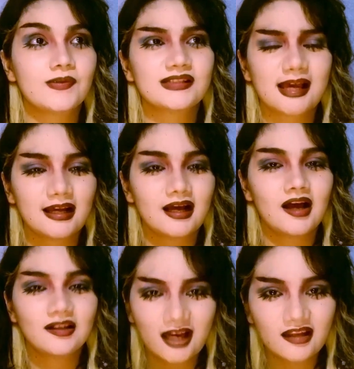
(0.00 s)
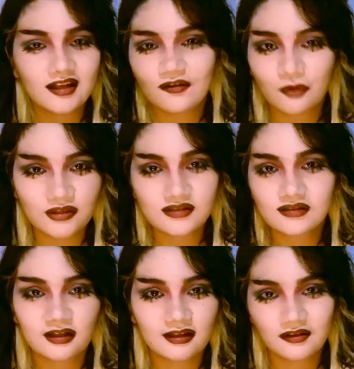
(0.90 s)
was like the
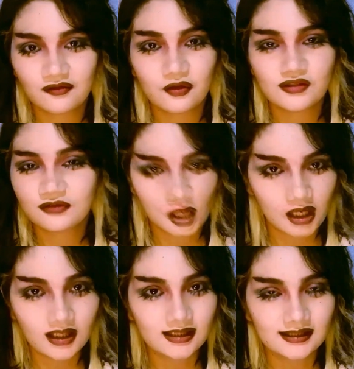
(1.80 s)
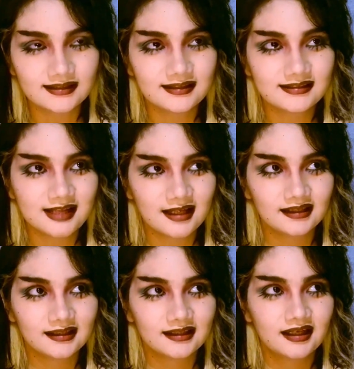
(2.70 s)
voice of God
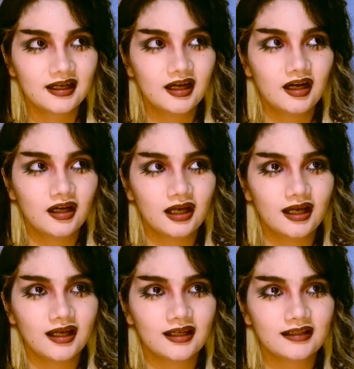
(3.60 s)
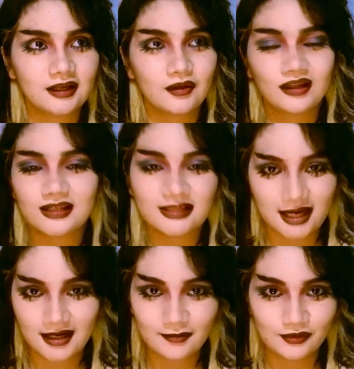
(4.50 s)
saying, okay, now get these
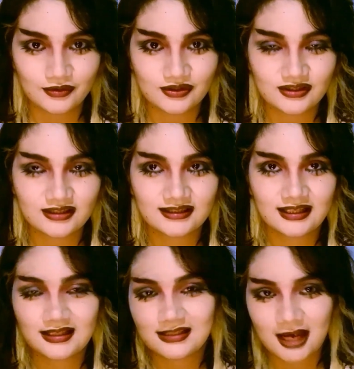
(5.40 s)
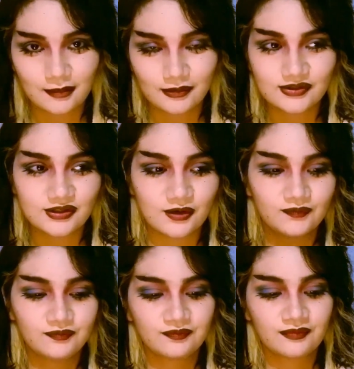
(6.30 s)
animals. So
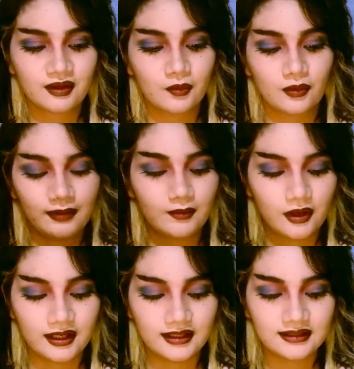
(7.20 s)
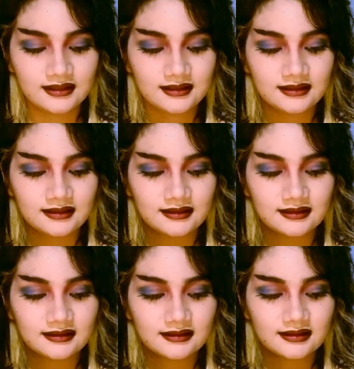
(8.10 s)
one by one,
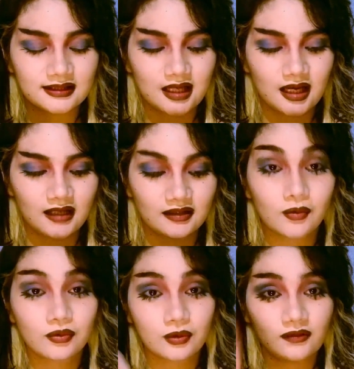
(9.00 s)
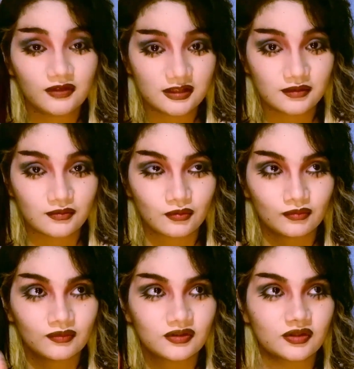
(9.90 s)
there were 3 of us in the
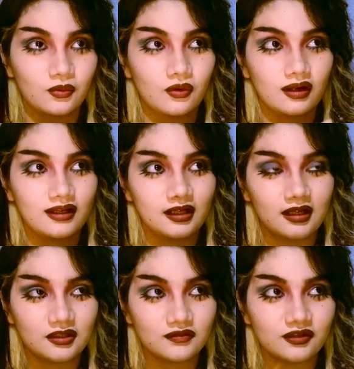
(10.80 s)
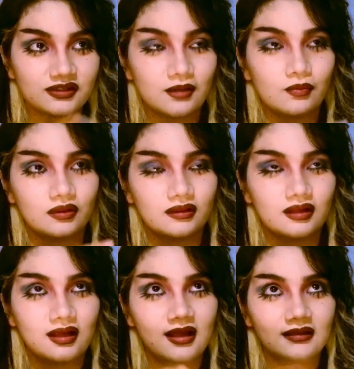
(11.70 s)
room. So each of us, they would,
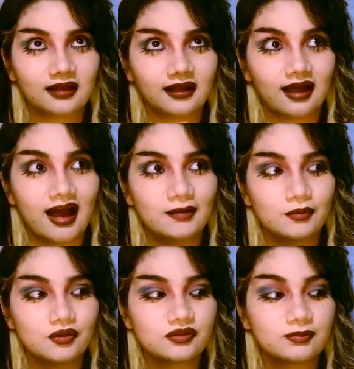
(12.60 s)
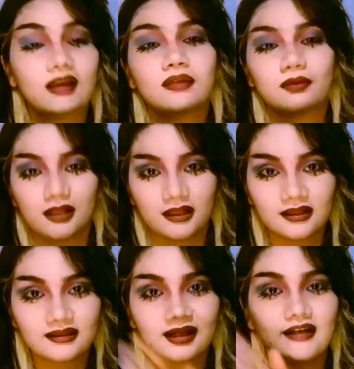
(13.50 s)
like, animals by 3
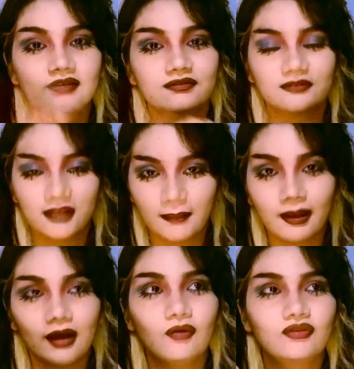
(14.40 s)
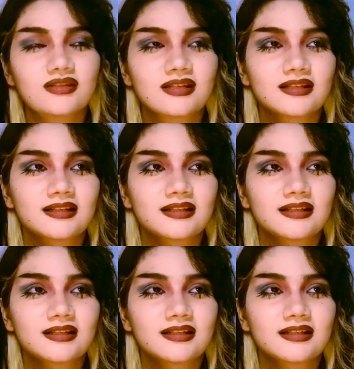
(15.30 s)
kind of came out